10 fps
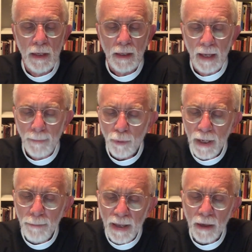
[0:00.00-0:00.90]
and I
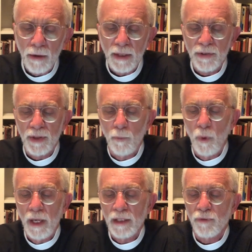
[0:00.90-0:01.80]
pray better in some
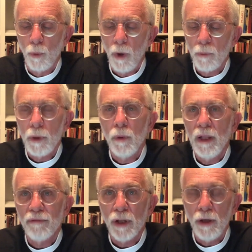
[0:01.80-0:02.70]
ways for what we will
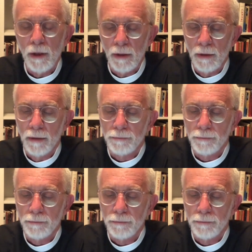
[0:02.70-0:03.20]
have learned,